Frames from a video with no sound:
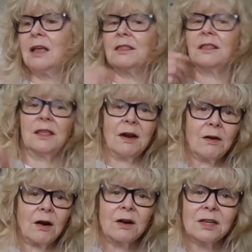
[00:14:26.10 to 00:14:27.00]

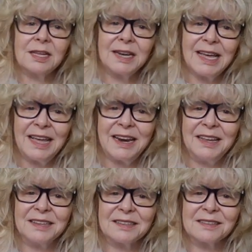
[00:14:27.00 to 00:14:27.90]
There are
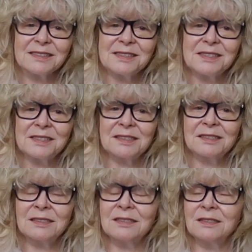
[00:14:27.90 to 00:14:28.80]
Canadians,
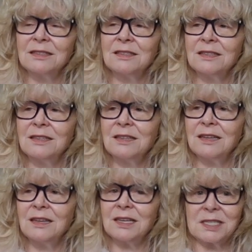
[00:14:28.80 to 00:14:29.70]

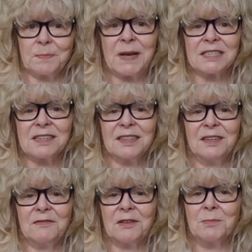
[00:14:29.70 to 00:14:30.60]

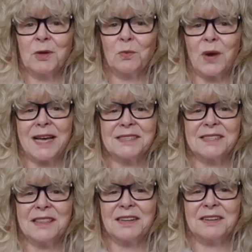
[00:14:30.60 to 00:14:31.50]
especially from the
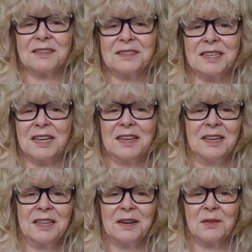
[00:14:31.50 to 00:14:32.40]
West, that are
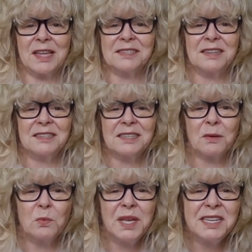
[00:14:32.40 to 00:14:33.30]
saying, that's a deal.
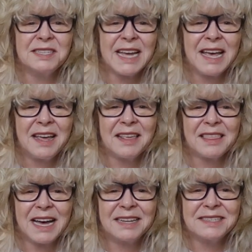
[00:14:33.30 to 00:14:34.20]
We'd take
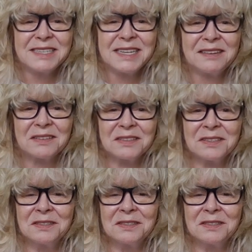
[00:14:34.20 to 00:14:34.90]
that deal.